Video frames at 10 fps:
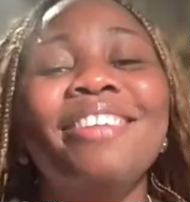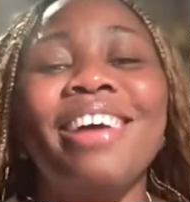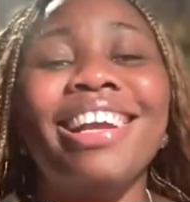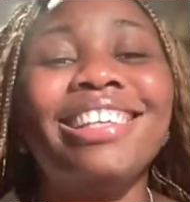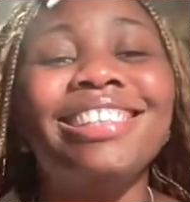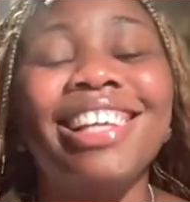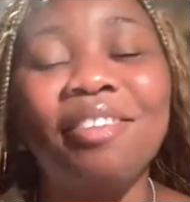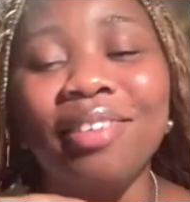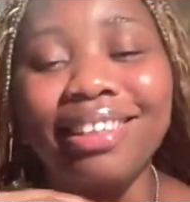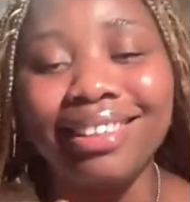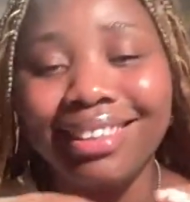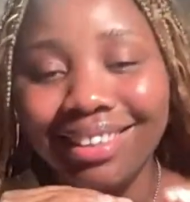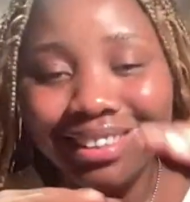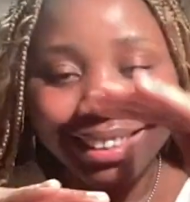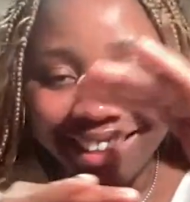my energy level
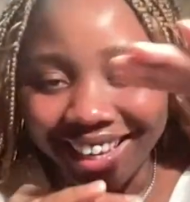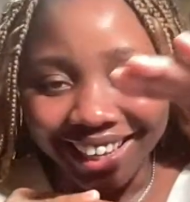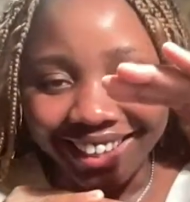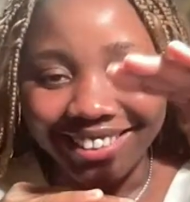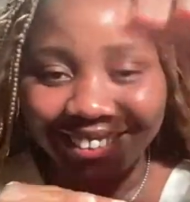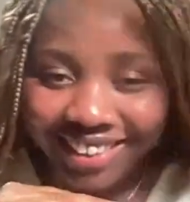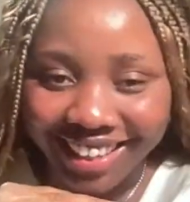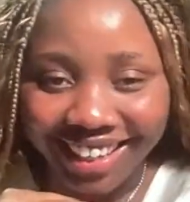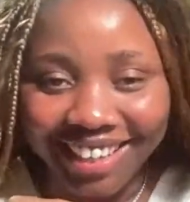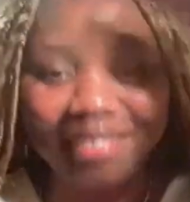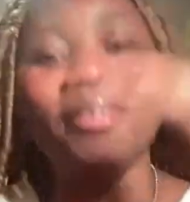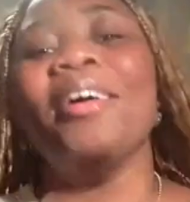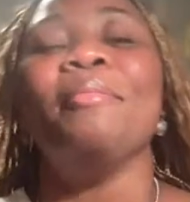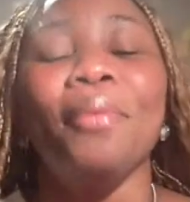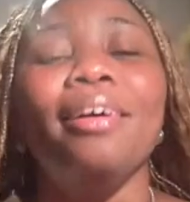is it's not there
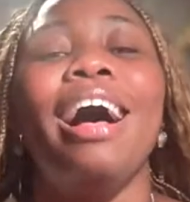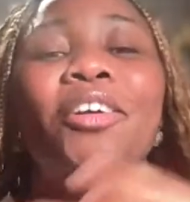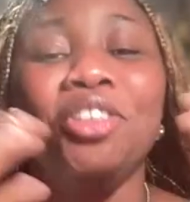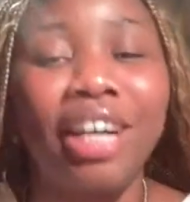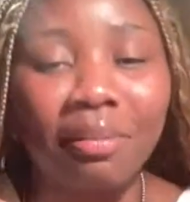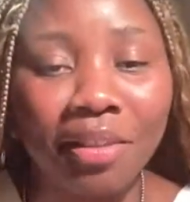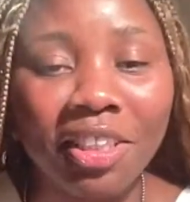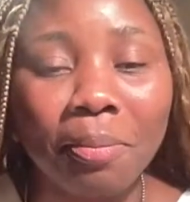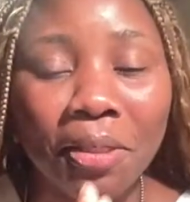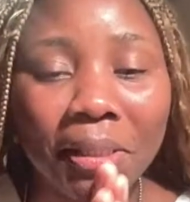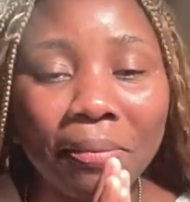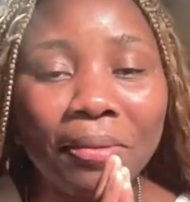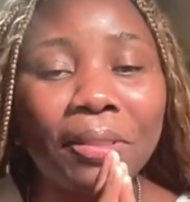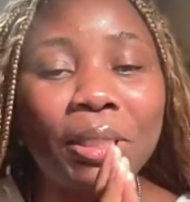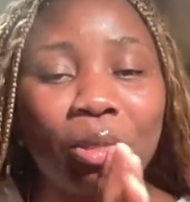anymore. But I'll try as much as
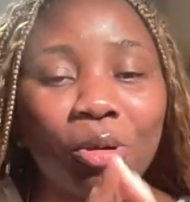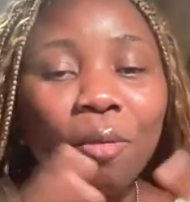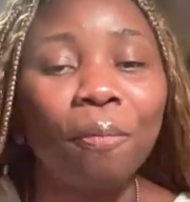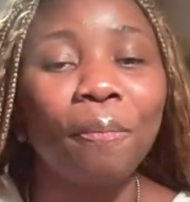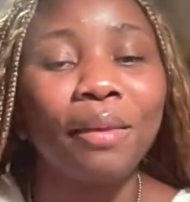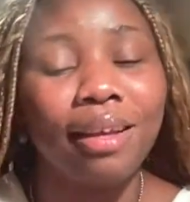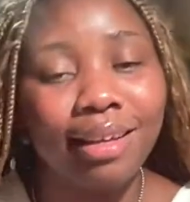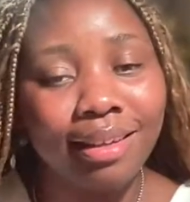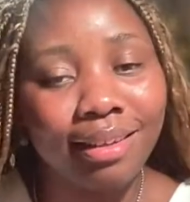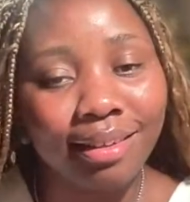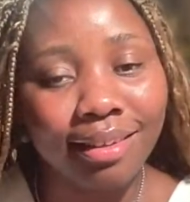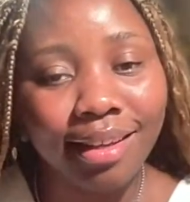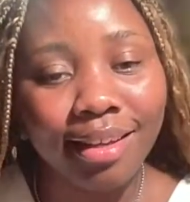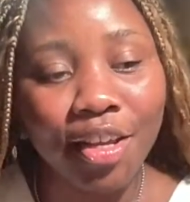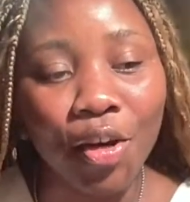possible to,
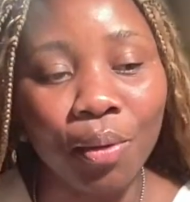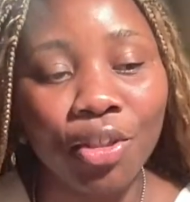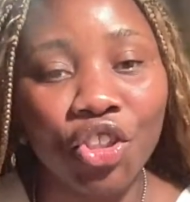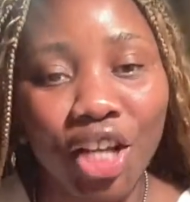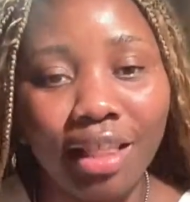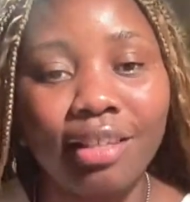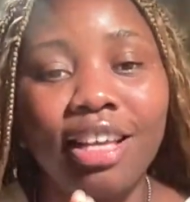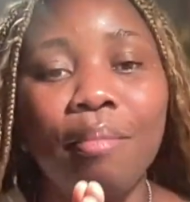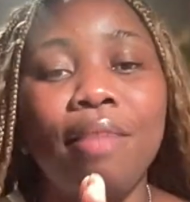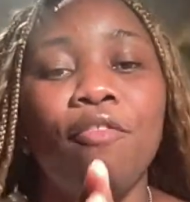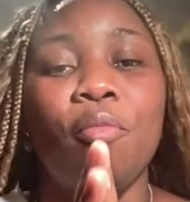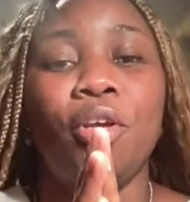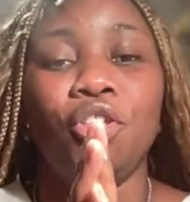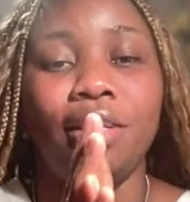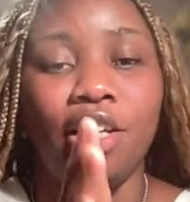share the same
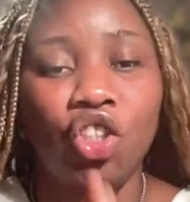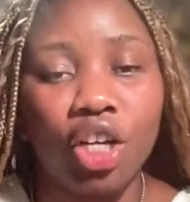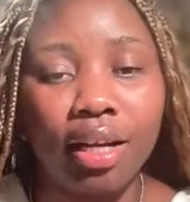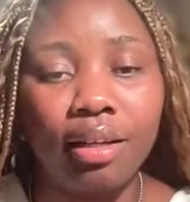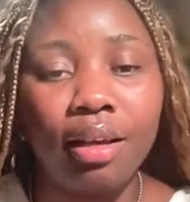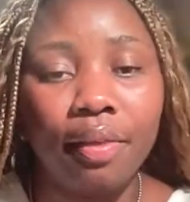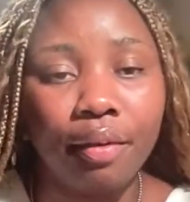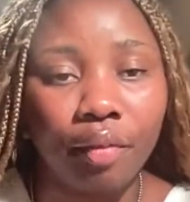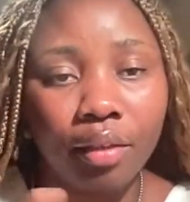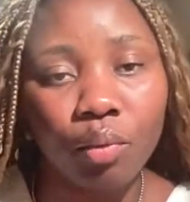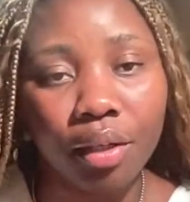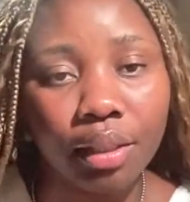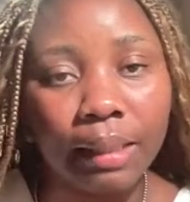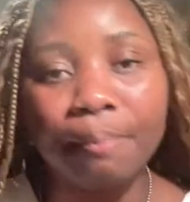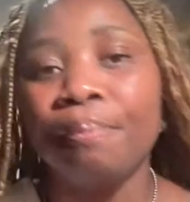information I shared in the first
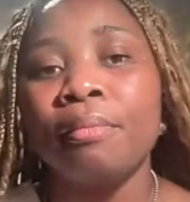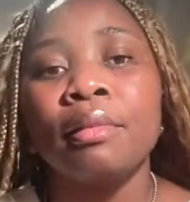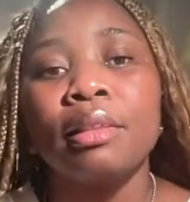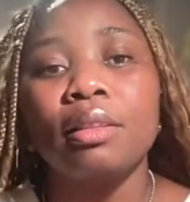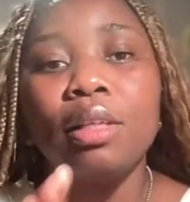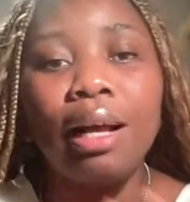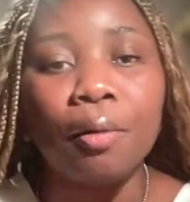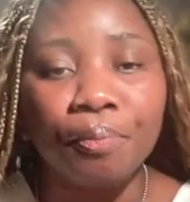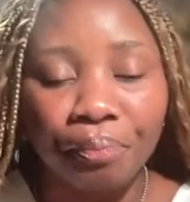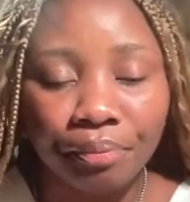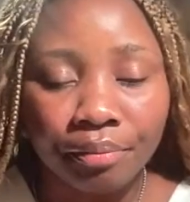recording. So now,